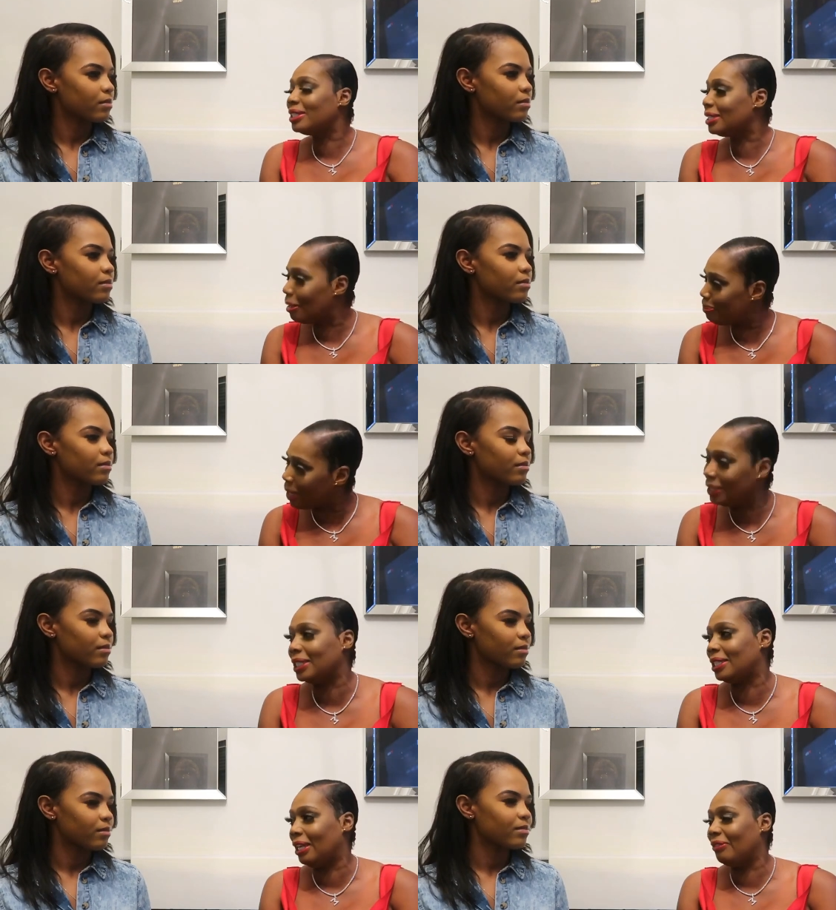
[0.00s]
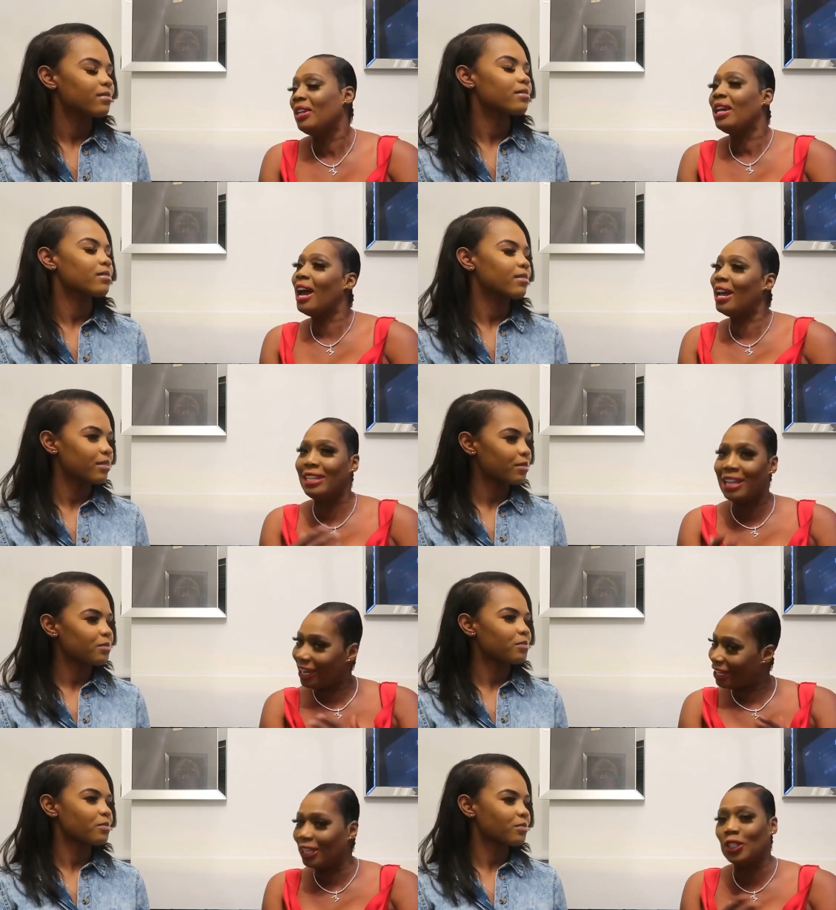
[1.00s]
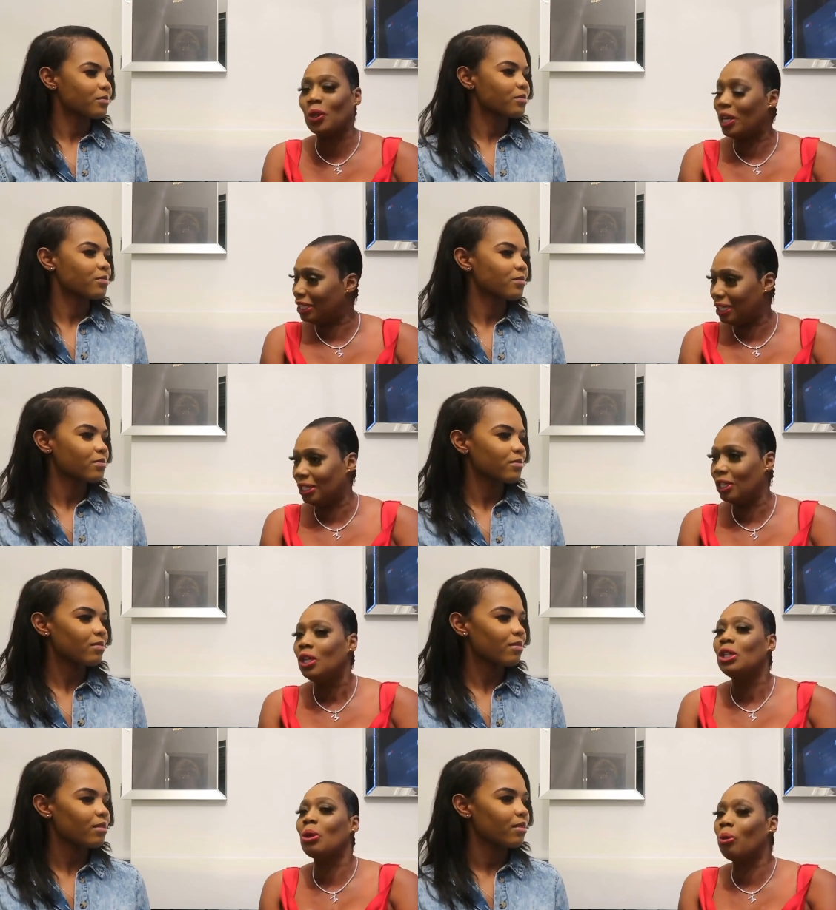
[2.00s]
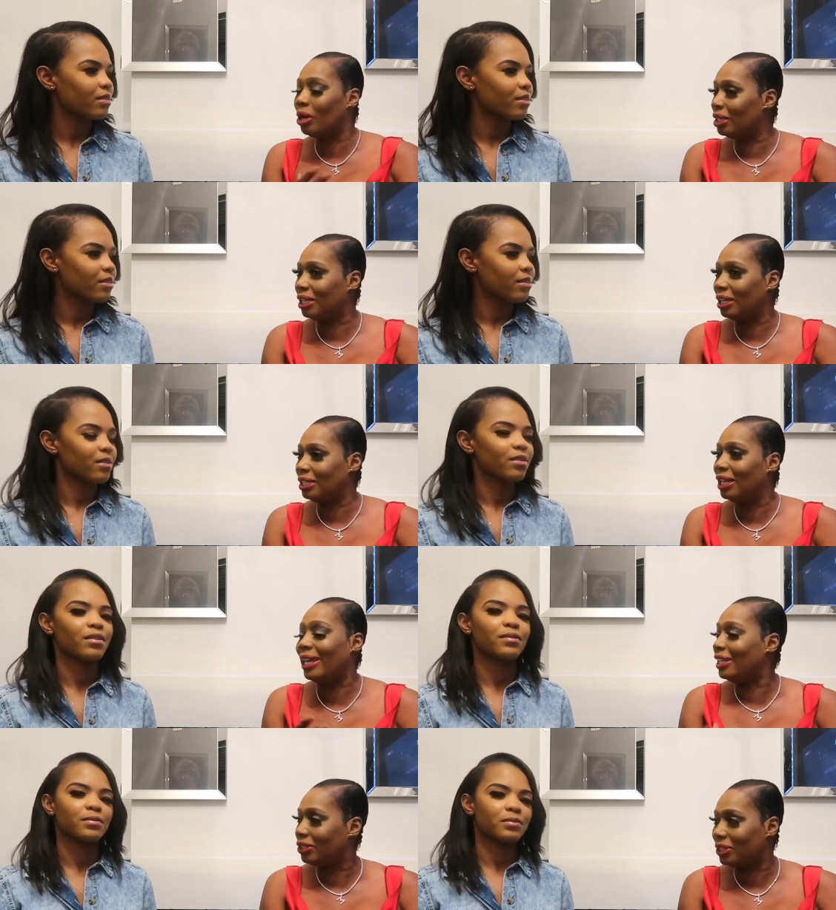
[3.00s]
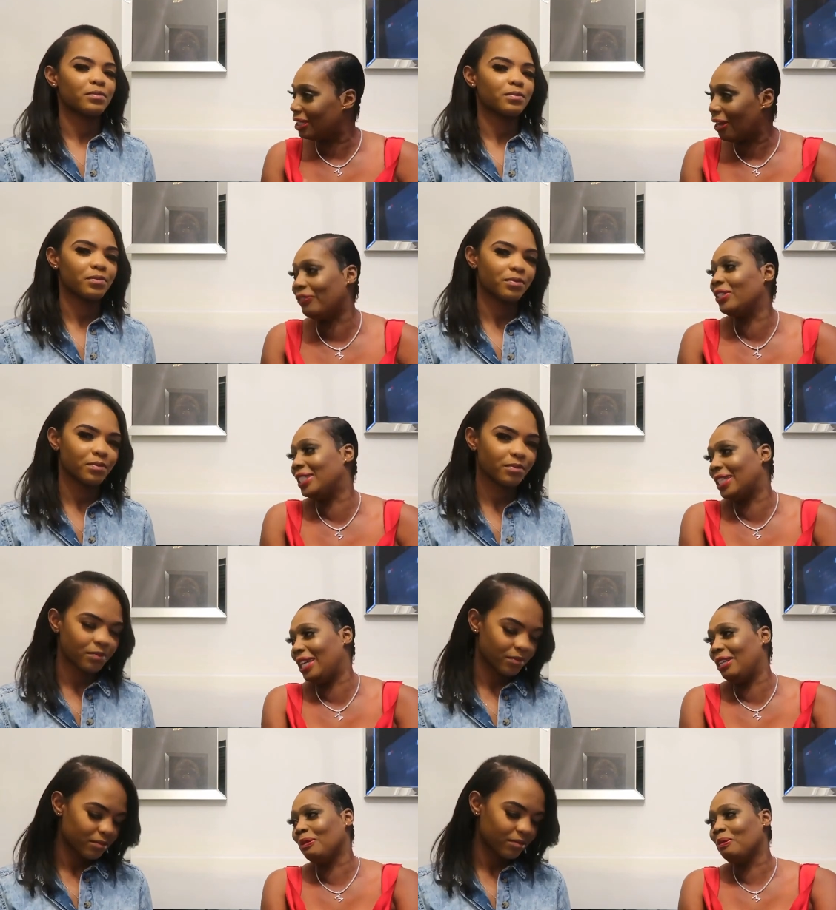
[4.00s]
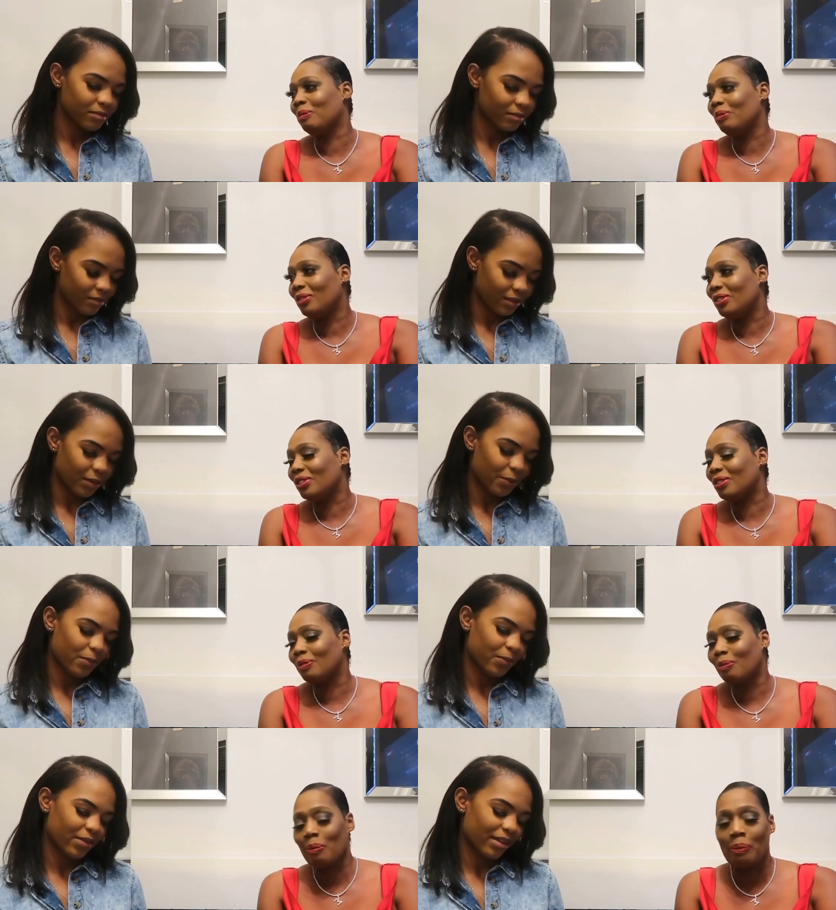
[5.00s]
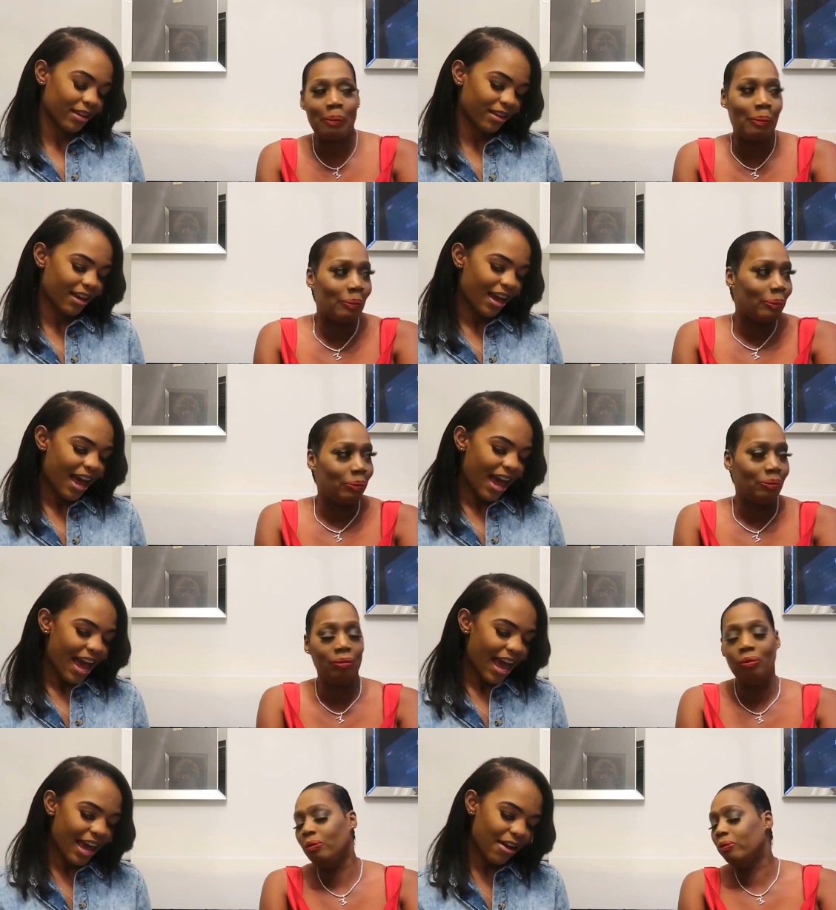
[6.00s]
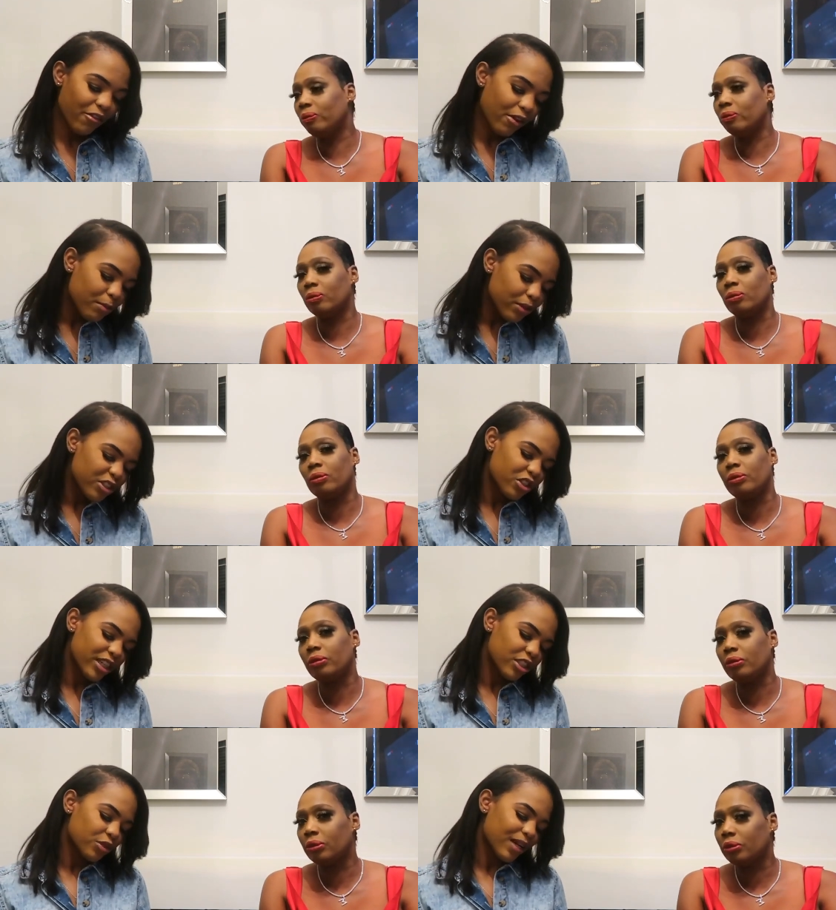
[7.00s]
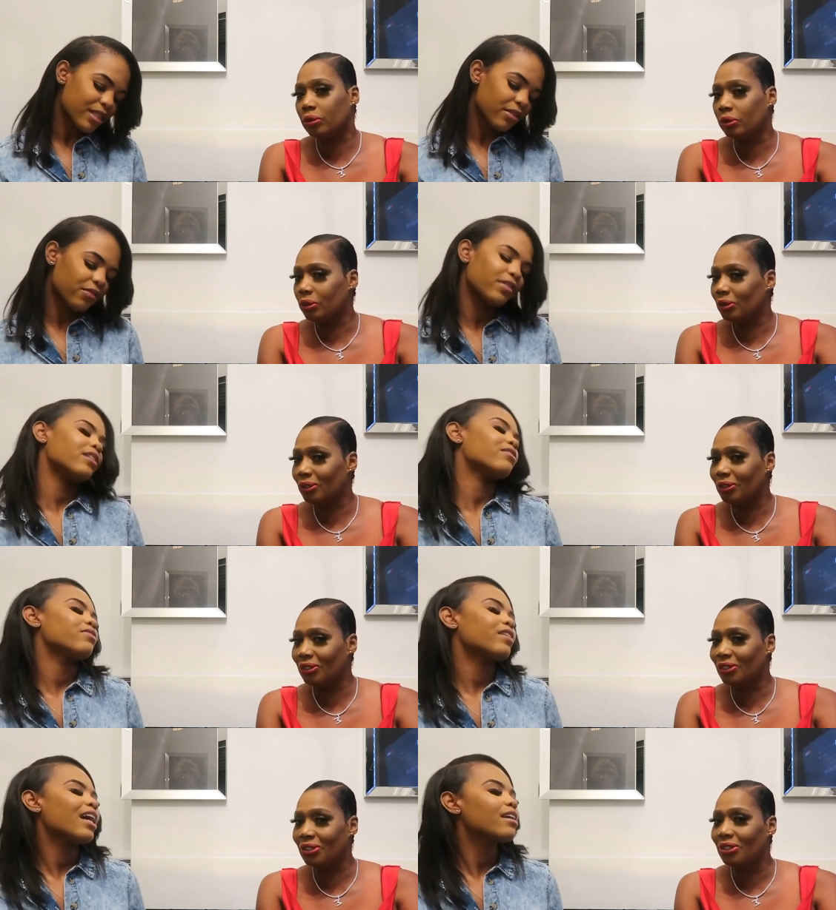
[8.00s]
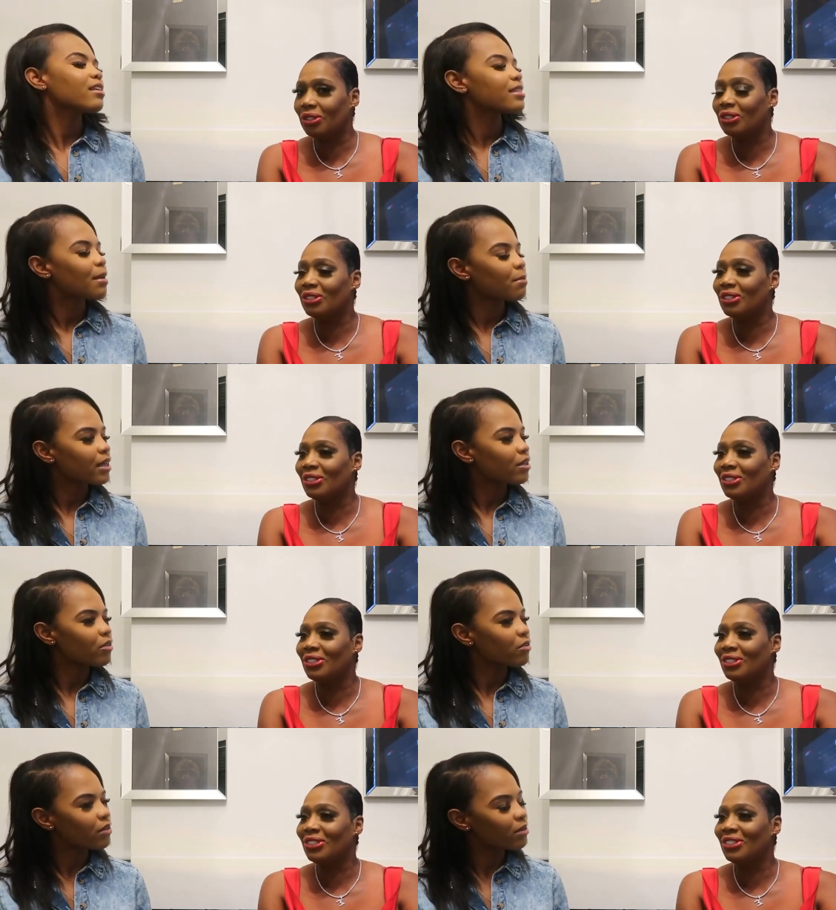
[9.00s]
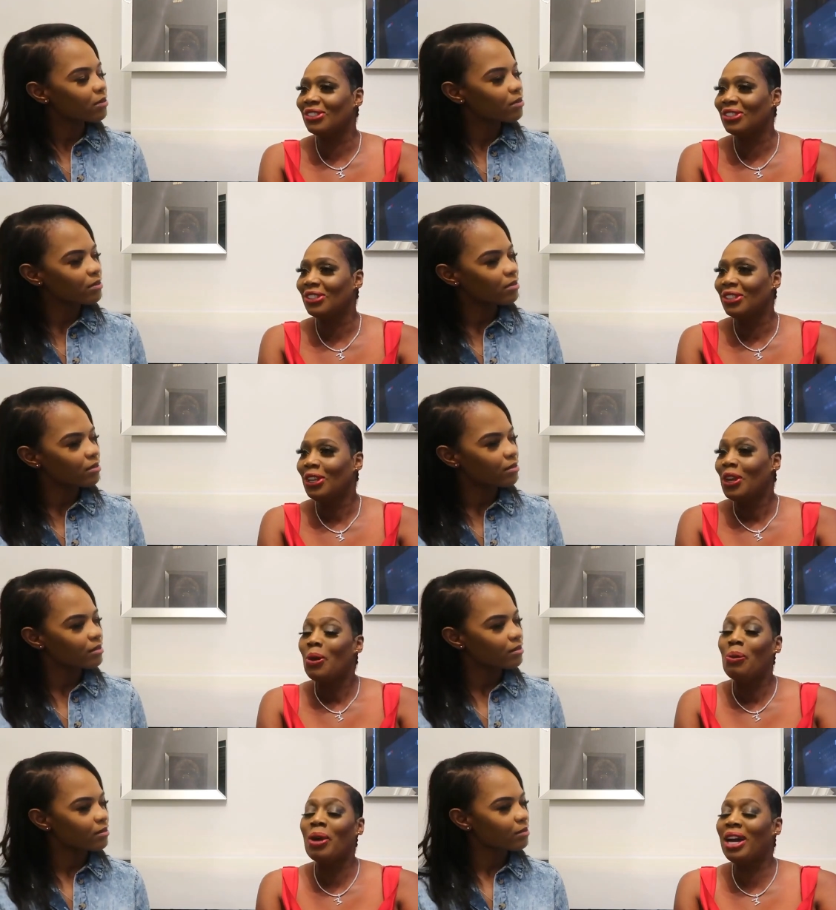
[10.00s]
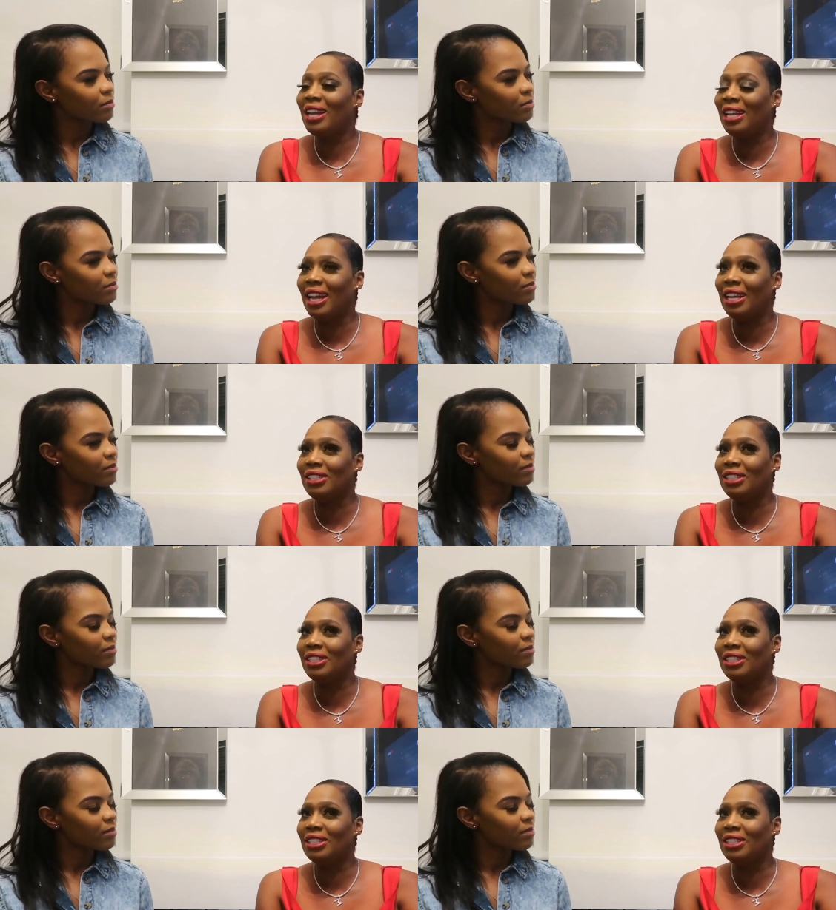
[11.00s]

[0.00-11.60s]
Speaker 1: stay positive and not get drawn in to what the, the haters have to say. Yeah.
Speaker 2: Okay. Everyone portrays you as a thief. How does that make you feel?
Speaker 1: Well,